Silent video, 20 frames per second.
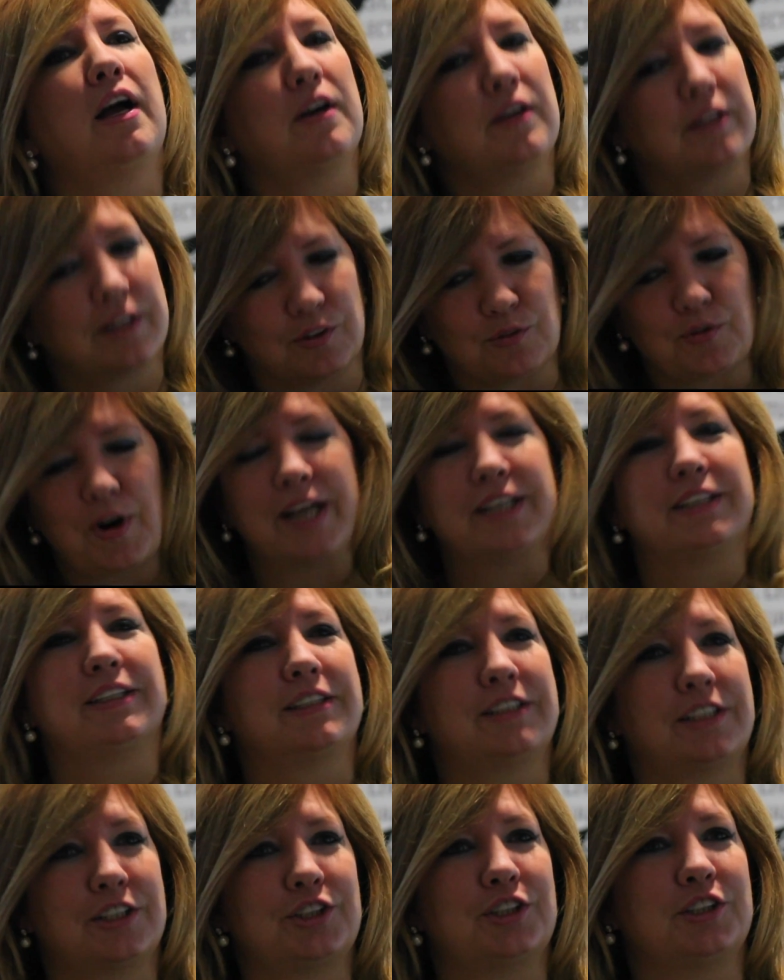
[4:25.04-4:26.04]
the right
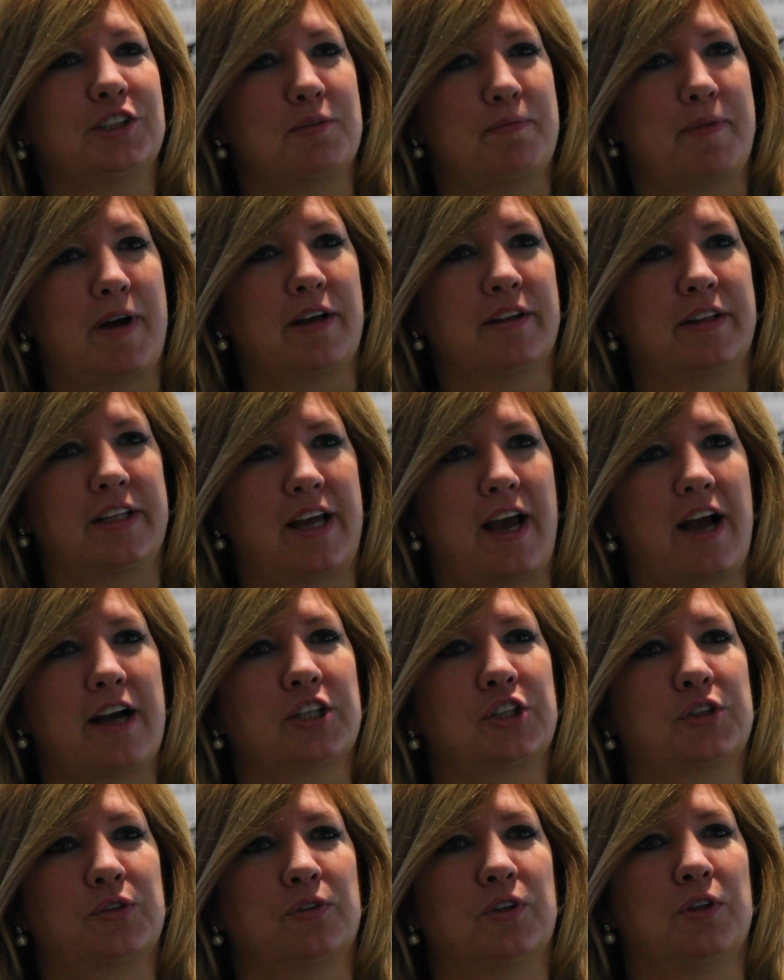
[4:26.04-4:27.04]
decisions about the
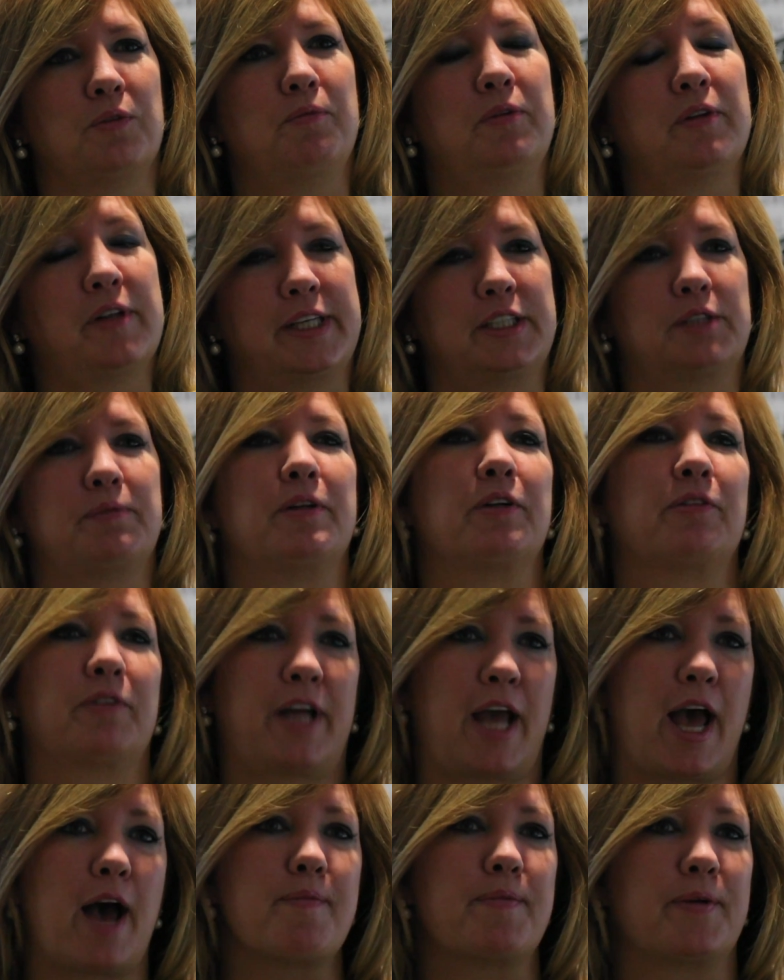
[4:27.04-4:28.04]
actual placement of
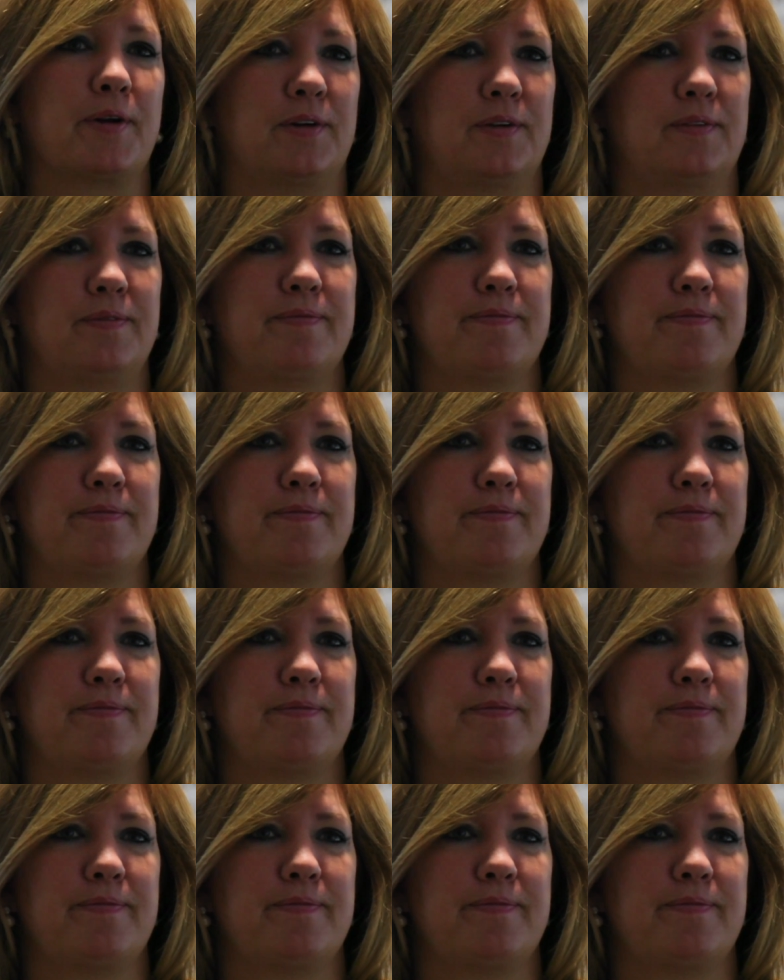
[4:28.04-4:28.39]
capital.